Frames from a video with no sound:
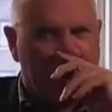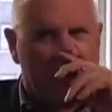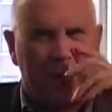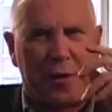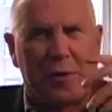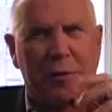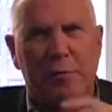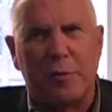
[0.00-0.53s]

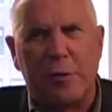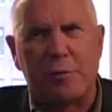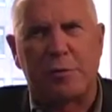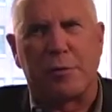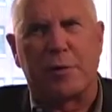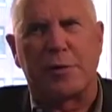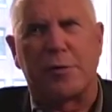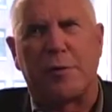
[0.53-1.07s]
But I think
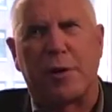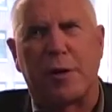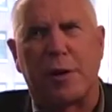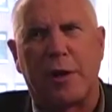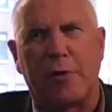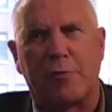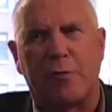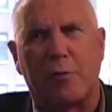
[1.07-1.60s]
most works of art
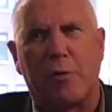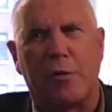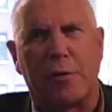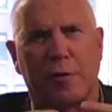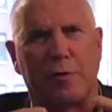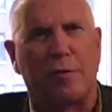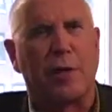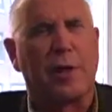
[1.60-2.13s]
have more
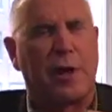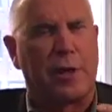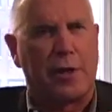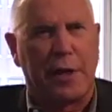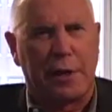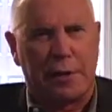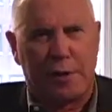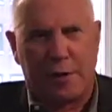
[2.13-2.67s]
than one
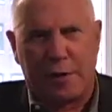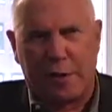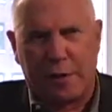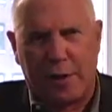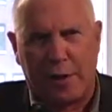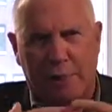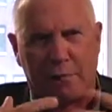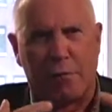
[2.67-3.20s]
identity, and
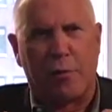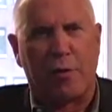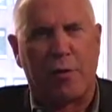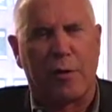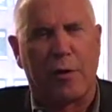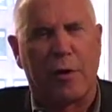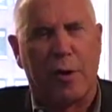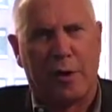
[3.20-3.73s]
they have
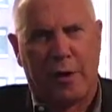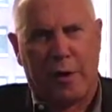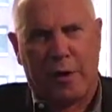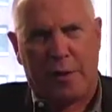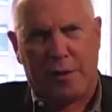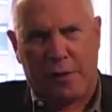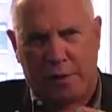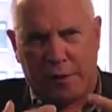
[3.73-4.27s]
more
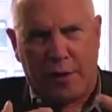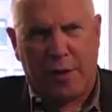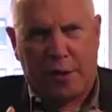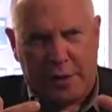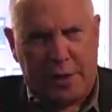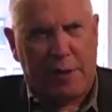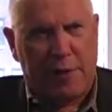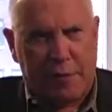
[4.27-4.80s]
than the
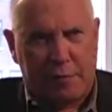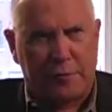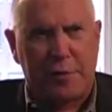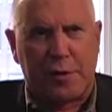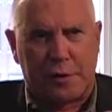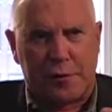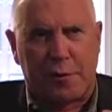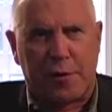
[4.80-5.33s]
identity of
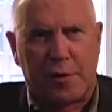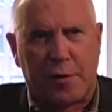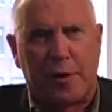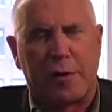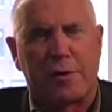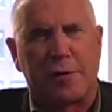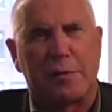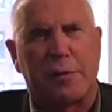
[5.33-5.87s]
just what the
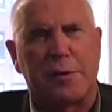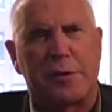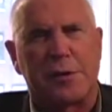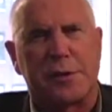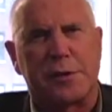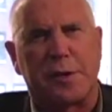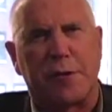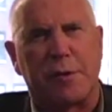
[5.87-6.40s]
artist wants
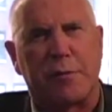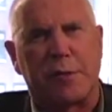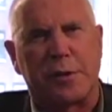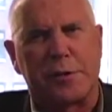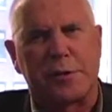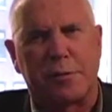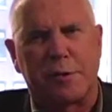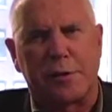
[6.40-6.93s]
to say or
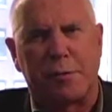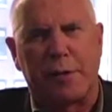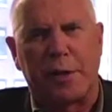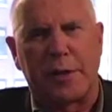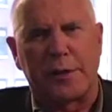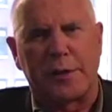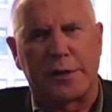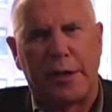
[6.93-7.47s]
wants to
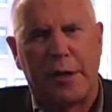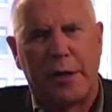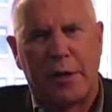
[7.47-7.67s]
express.